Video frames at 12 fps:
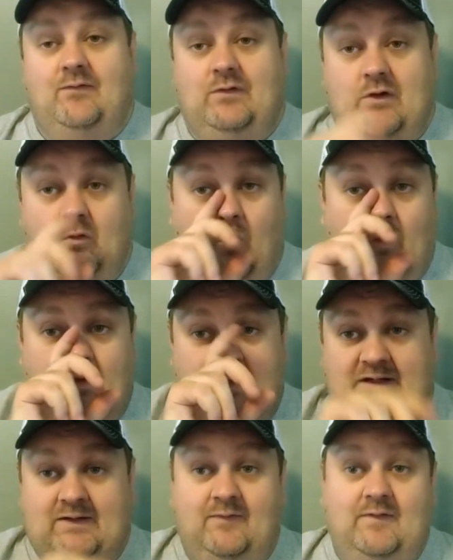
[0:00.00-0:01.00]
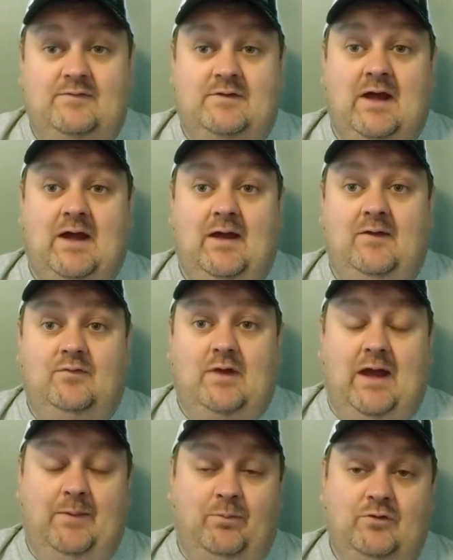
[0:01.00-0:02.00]
if you do order any of these knives,
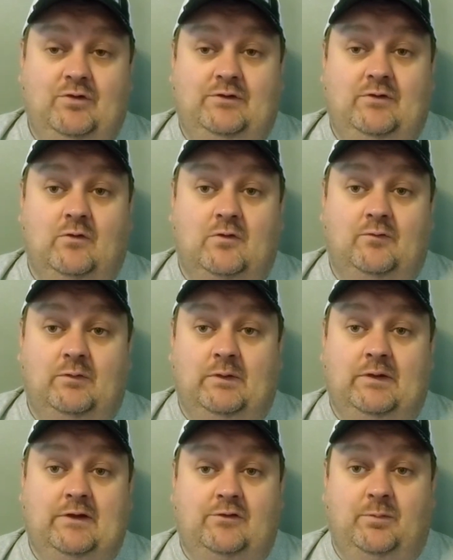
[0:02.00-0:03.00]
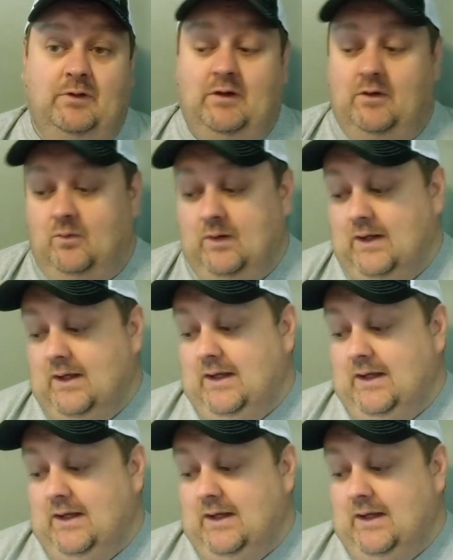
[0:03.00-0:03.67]
I appreciate you ordering from the links below.